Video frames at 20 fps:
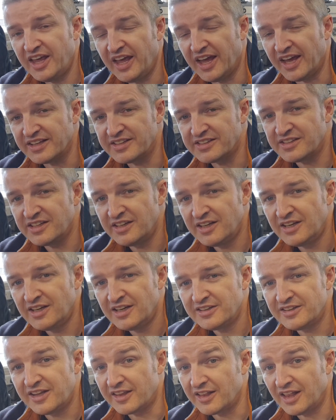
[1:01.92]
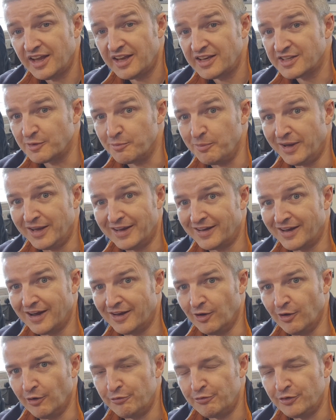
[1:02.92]
kit that the likes of me
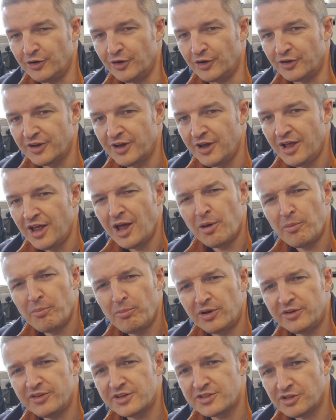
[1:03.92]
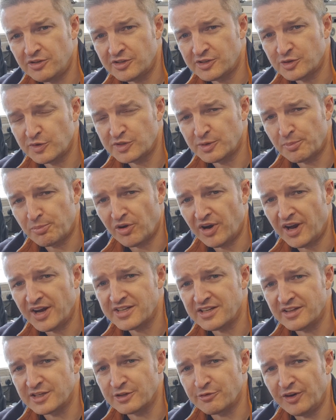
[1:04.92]
cannot afford. But there's also a surprise
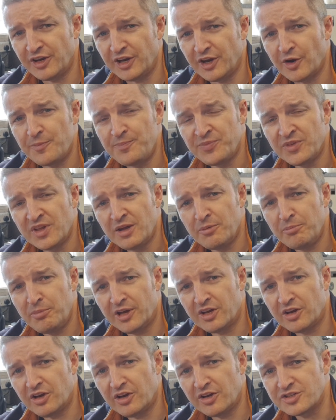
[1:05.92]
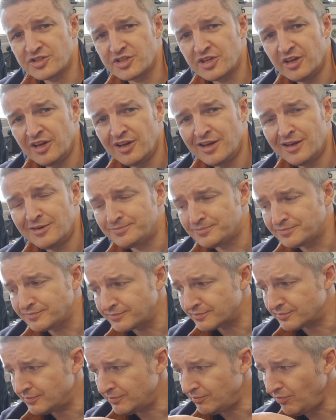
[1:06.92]
in this video because
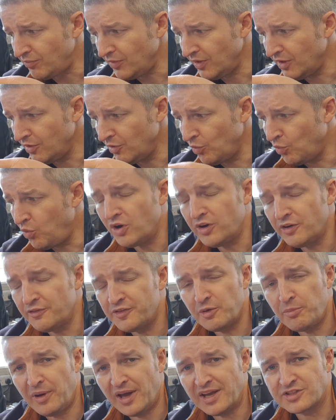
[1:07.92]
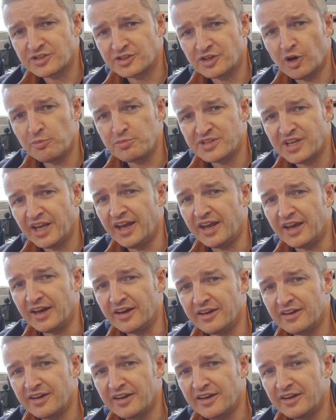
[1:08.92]
one of the best scopes
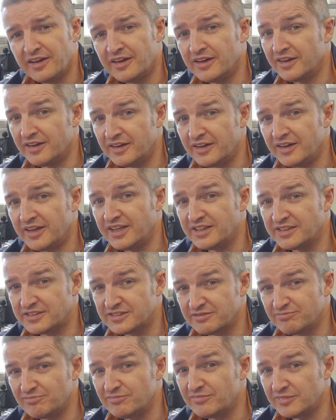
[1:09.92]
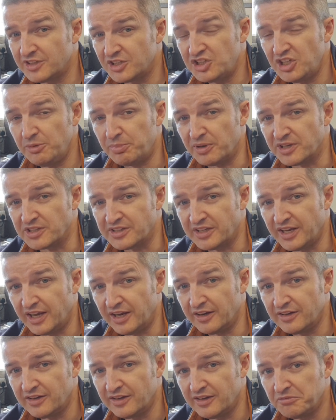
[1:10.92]
here is the cheapest
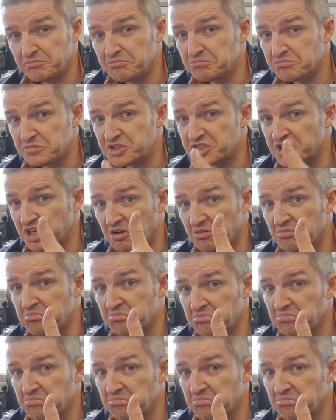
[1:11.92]
here. So